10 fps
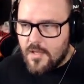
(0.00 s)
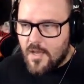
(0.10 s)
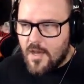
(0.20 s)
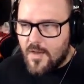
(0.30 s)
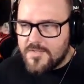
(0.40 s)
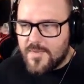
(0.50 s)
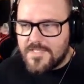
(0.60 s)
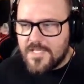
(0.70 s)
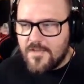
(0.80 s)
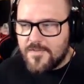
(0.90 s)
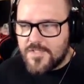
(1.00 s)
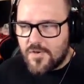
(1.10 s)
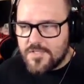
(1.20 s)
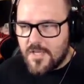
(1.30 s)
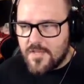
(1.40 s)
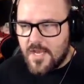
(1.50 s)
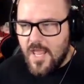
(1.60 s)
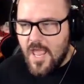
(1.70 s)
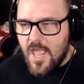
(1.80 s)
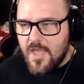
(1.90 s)
Uh, I was about to say, if it turns out that
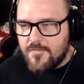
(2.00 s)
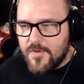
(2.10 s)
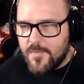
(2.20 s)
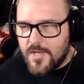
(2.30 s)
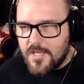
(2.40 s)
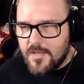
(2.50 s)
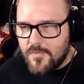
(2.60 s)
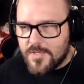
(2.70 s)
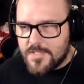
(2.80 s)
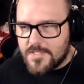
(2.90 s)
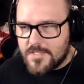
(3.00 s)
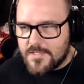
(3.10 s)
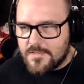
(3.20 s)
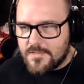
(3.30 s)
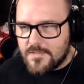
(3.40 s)
everybody was